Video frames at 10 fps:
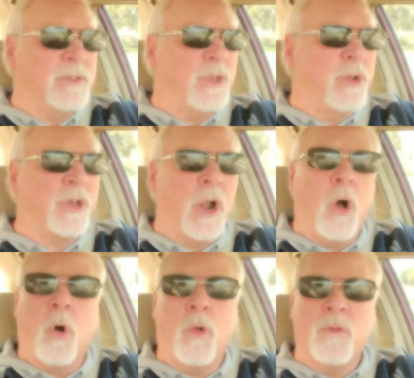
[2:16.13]
you're going to
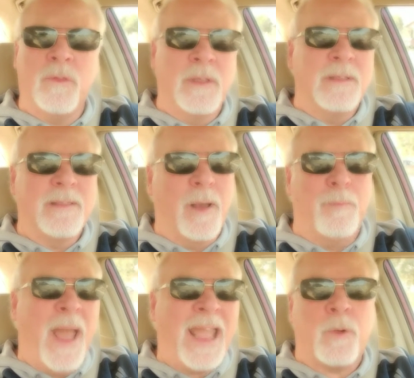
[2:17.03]
own the
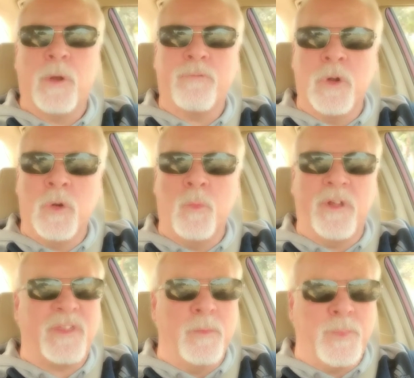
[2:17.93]
banquet room
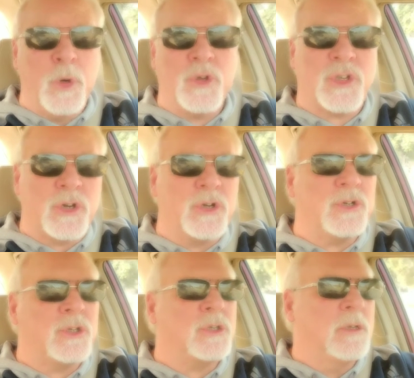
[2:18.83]
with the
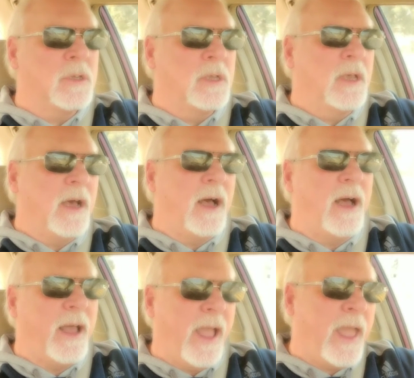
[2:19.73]
boosters,
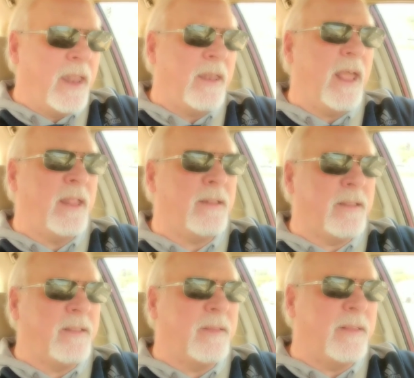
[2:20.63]
and
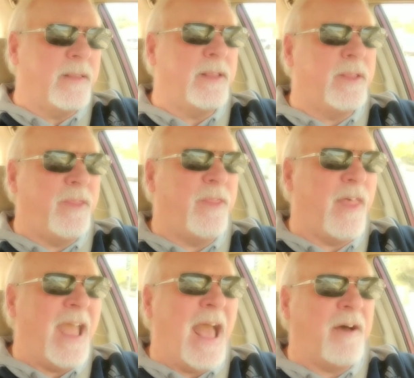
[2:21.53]

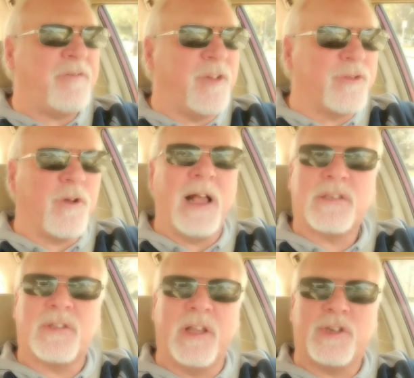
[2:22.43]
they have to
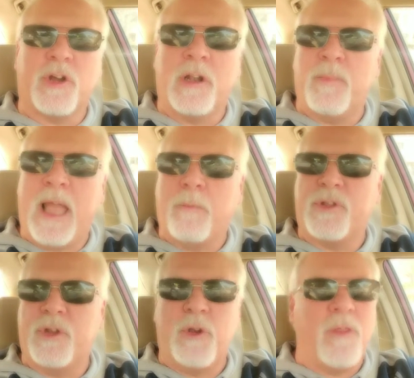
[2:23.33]
trust that you're going to be
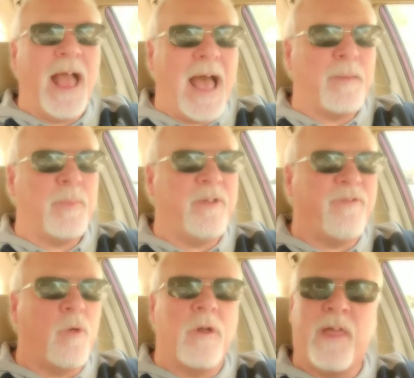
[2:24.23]
able to do that
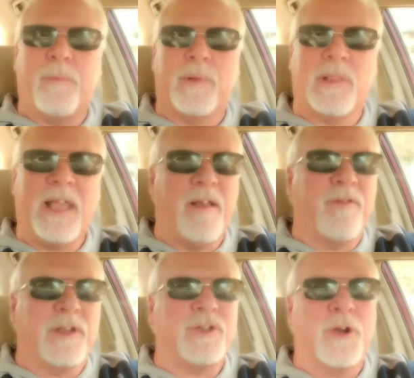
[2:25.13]
before they
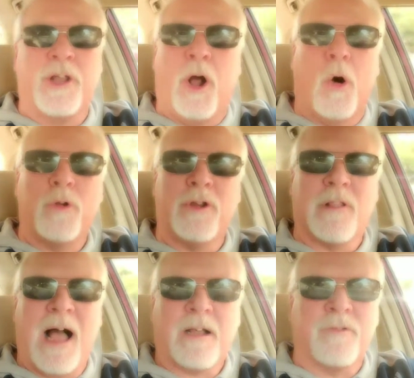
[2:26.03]
believe that you're going to own your
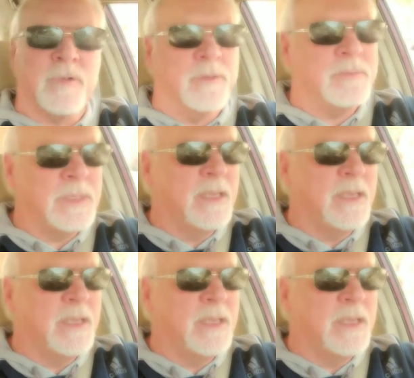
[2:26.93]
locker room.